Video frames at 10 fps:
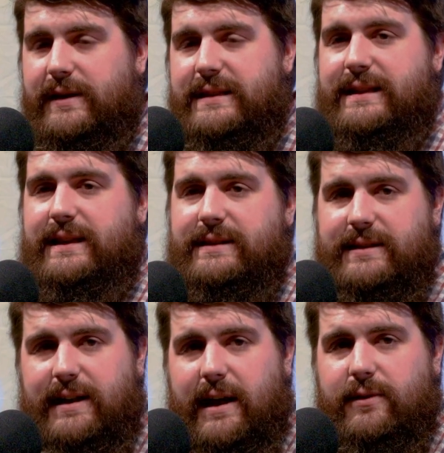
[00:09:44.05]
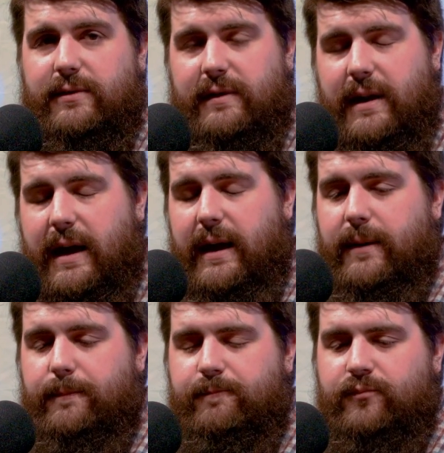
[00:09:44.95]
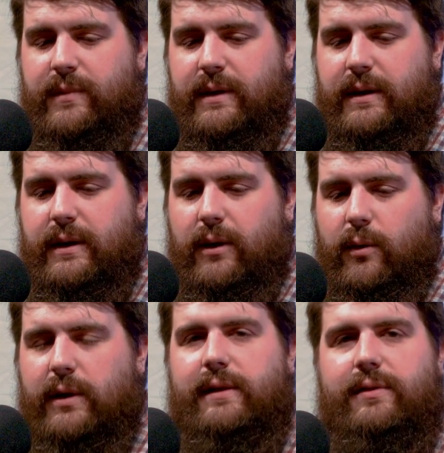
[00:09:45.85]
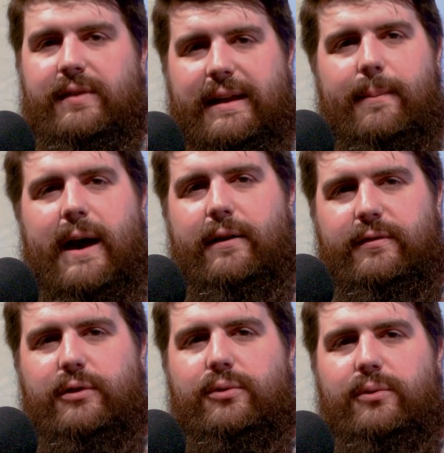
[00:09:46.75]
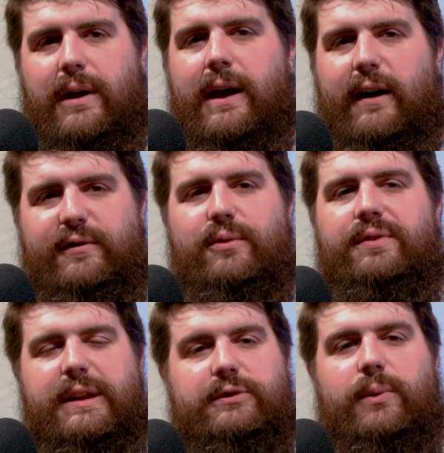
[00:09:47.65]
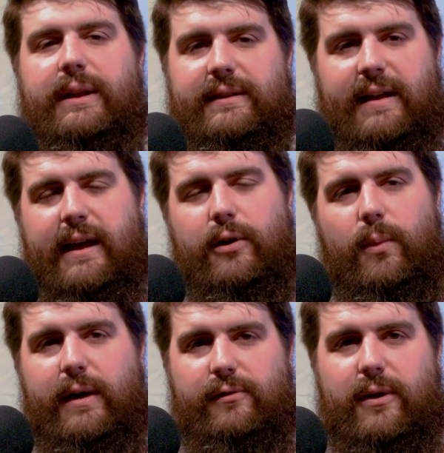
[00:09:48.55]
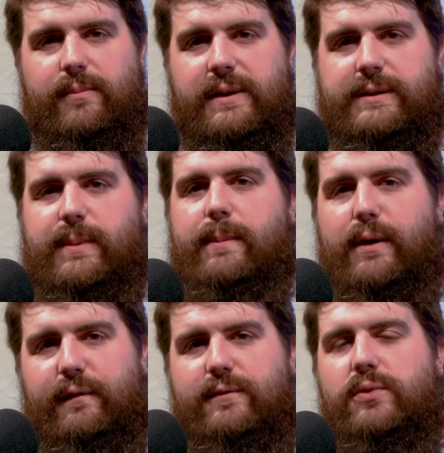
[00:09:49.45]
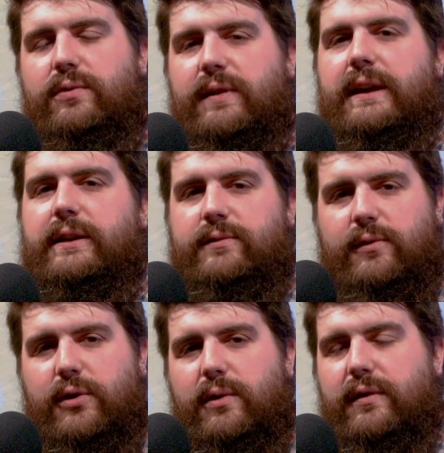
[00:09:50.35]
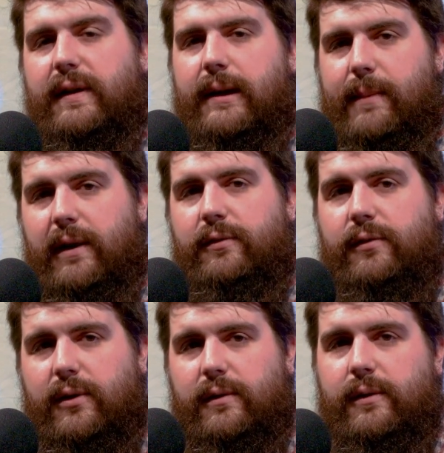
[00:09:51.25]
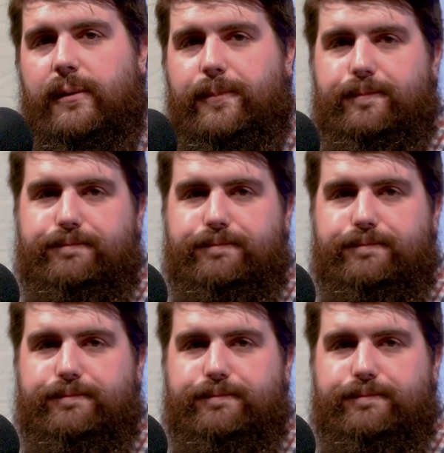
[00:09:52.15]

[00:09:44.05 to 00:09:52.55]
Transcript: these things together today, want to think about a few a few things we can take away from this maybe a few things for you to think about further